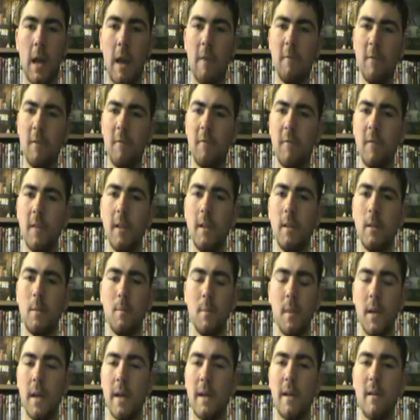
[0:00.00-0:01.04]
Kevin Flynn,
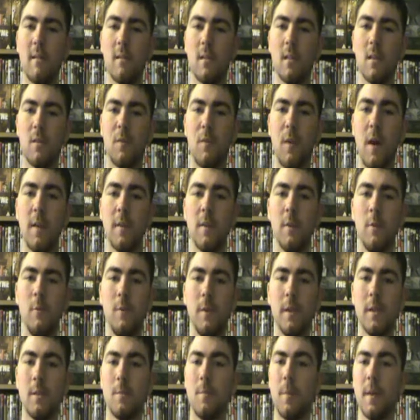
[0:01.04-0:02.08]
the main character's father
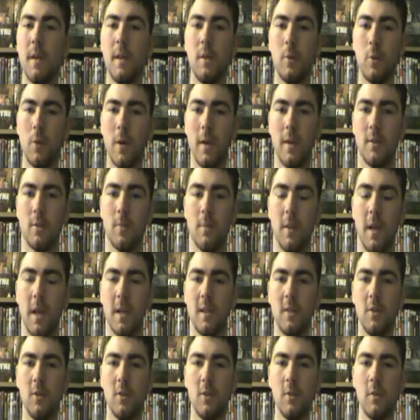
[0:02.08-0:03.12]
who disappeared 20-some
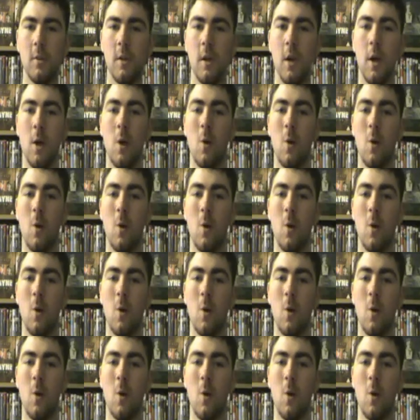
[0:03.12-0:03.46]
years ago,